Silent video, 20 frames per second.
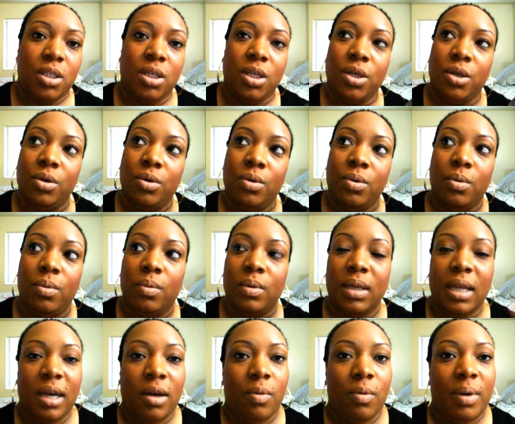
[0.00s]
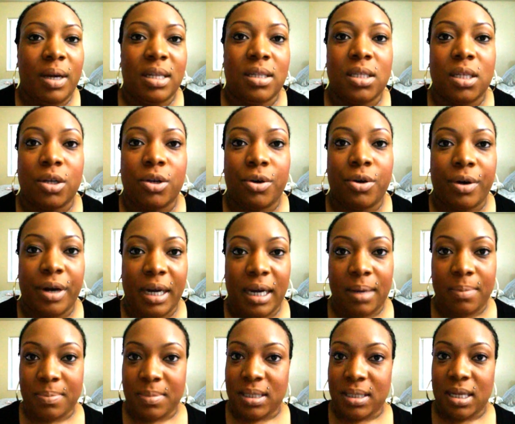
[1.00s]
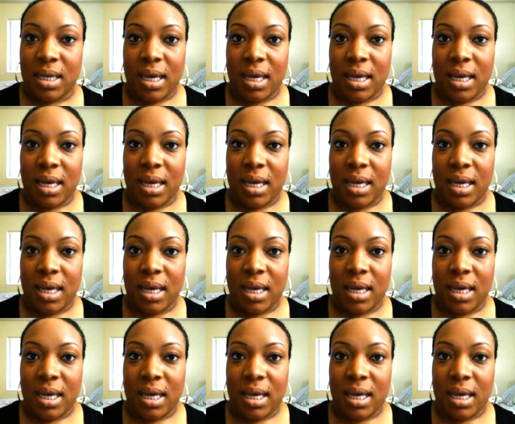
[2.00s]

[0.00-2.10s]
to liquids, creams,